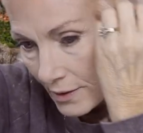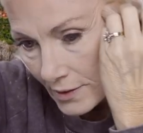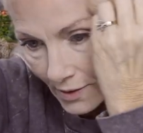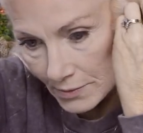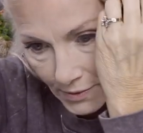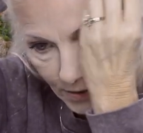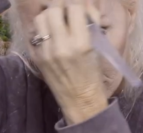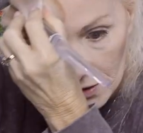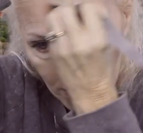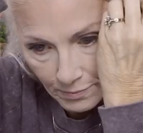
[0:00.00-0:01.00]
This one's
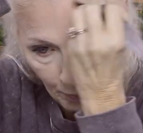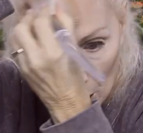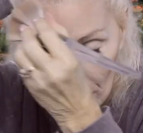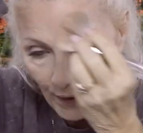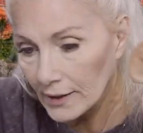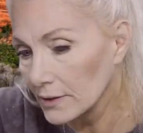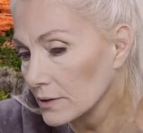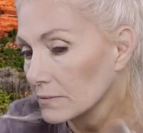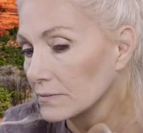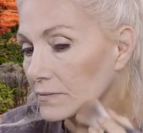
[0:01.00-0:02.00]
just perfect
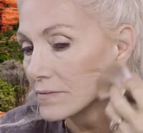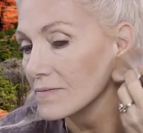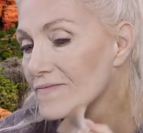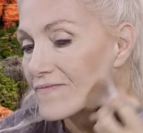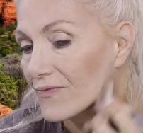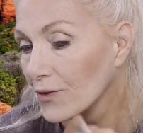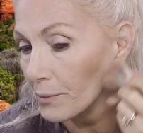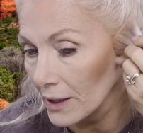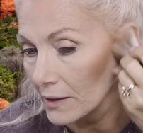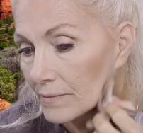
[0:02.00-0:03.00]
for
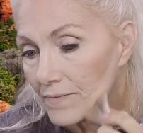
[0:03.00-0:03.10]
me.